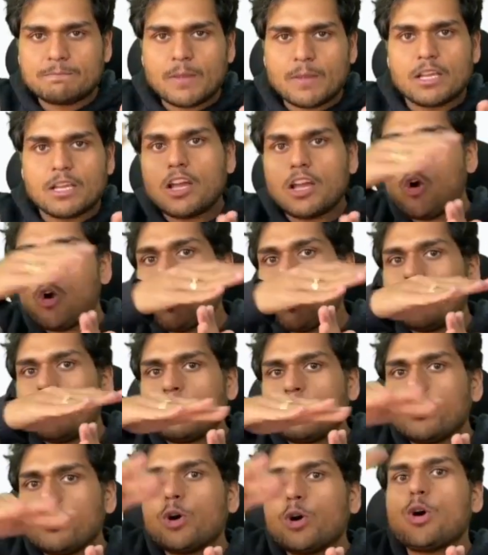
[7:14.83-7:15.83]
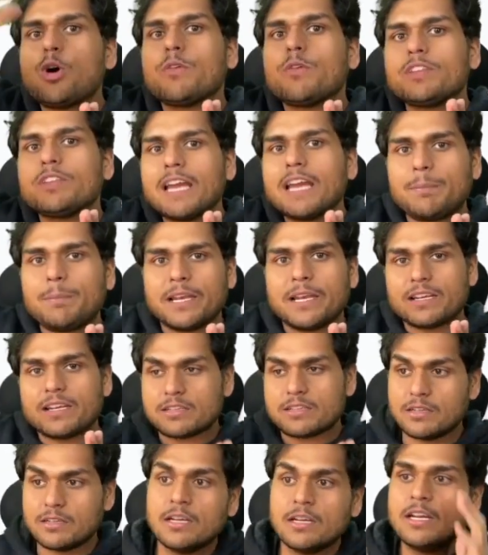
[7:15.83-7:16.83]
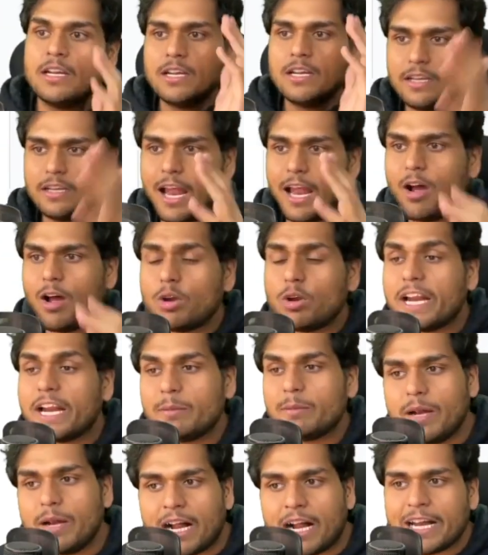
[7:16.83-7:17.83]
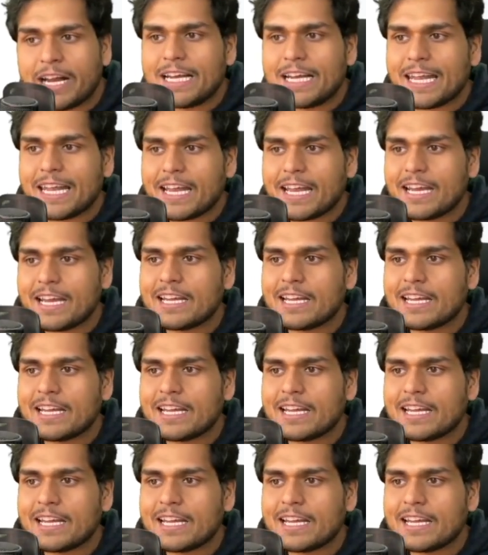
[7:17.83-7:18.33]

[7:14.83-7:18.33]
The whole flow of the application. Now, let me again take an